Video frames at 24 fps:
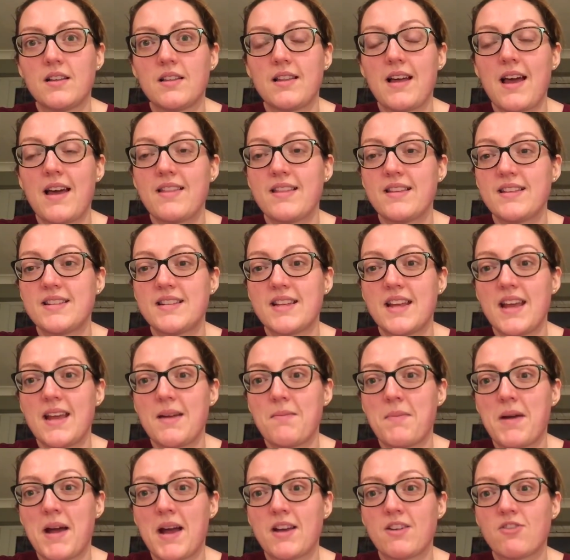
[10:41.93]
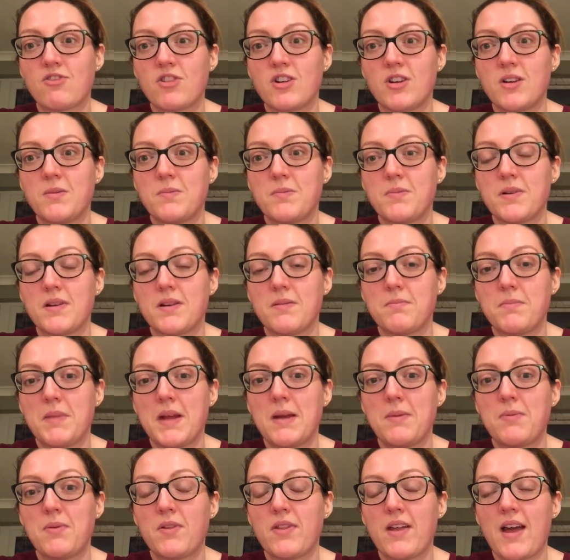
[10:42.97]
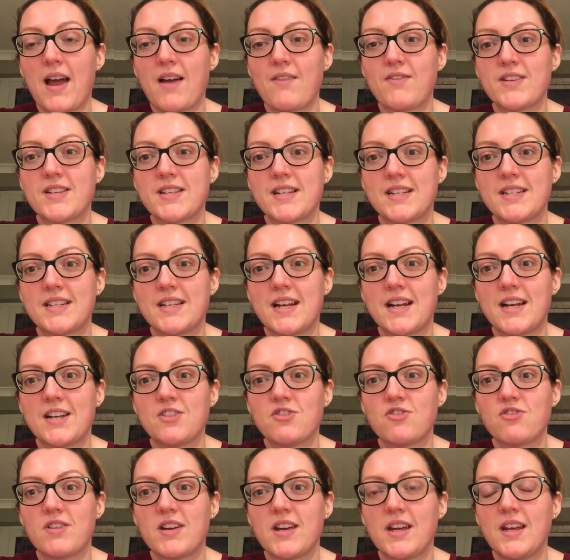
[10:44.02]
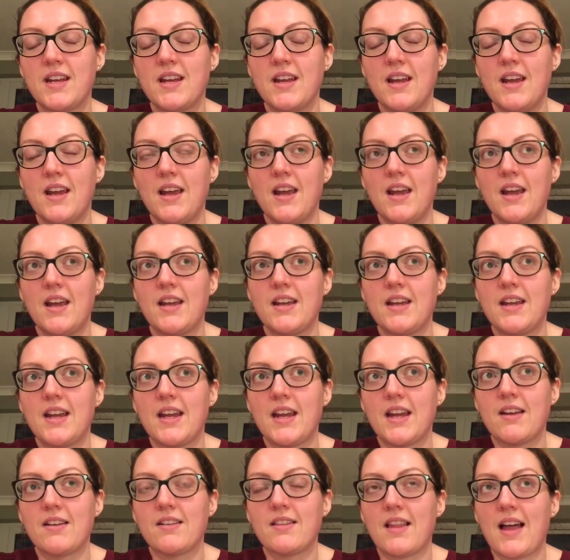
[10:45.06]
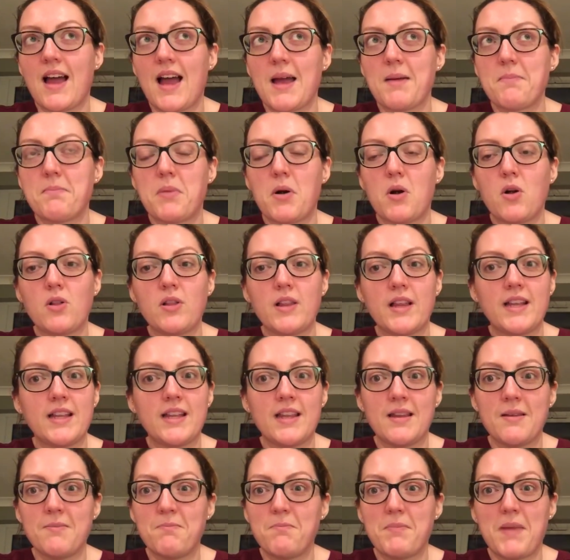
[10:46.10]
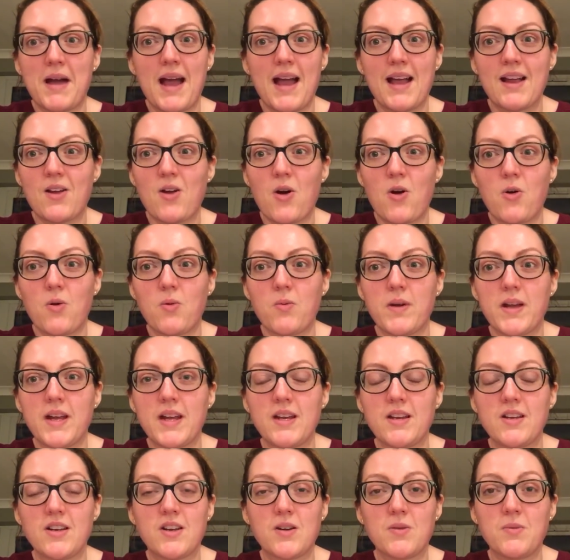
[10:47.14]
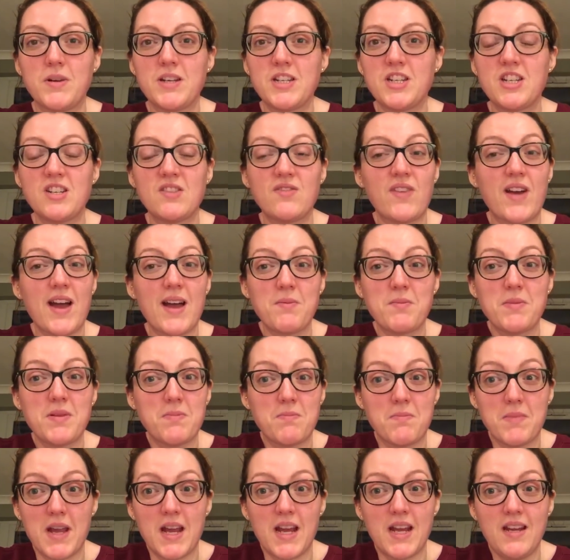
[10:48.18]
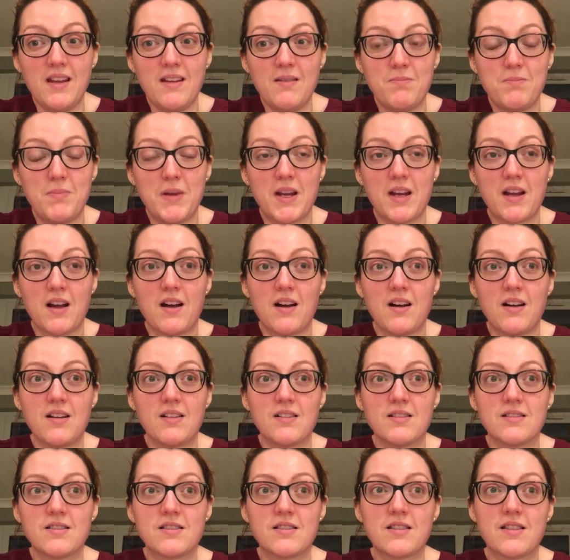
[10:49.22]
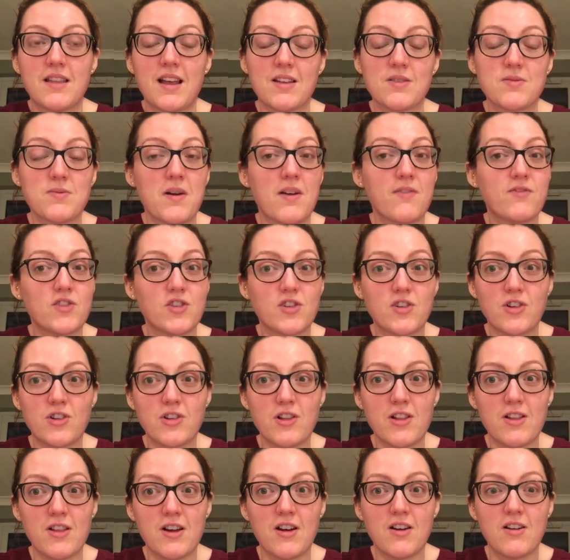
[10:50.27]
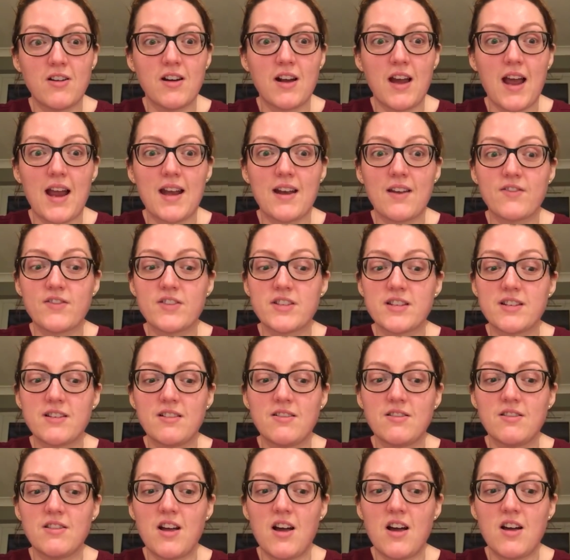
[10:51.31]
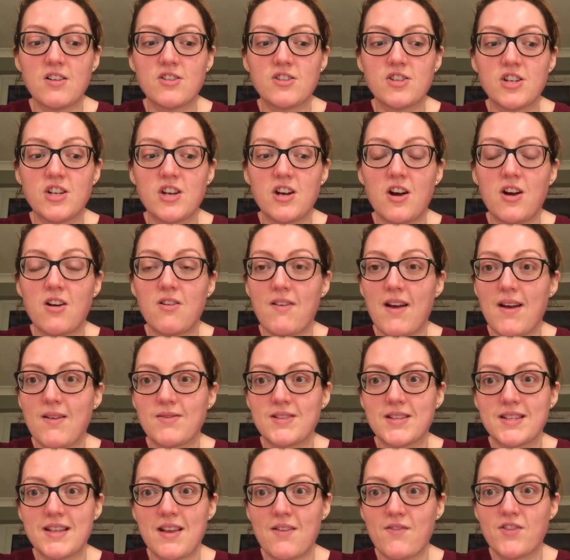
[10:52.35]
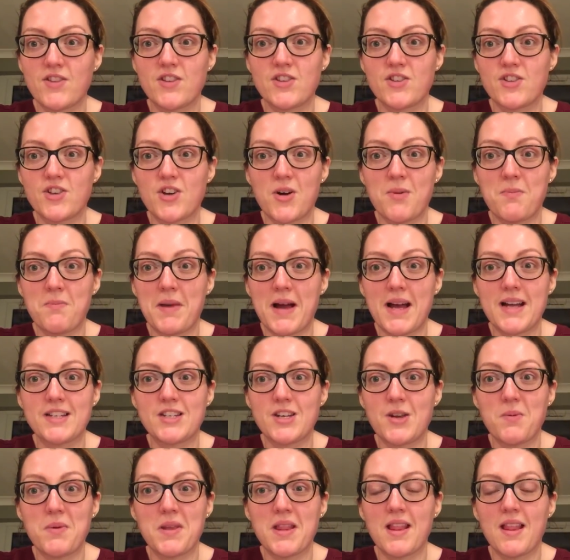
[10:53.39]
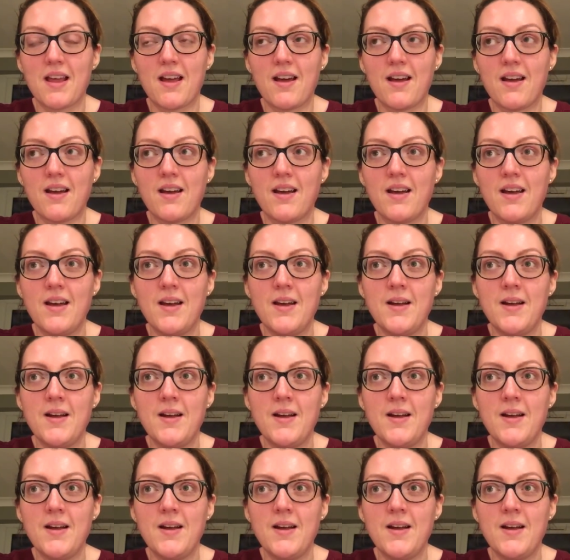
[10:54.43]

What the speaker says: like they say at my group, people that have a Saturday night treat, you're like pulling back all week, which is fine with me because that's what I've done all along, and I've still lost, you know, around 7 stone by doing that,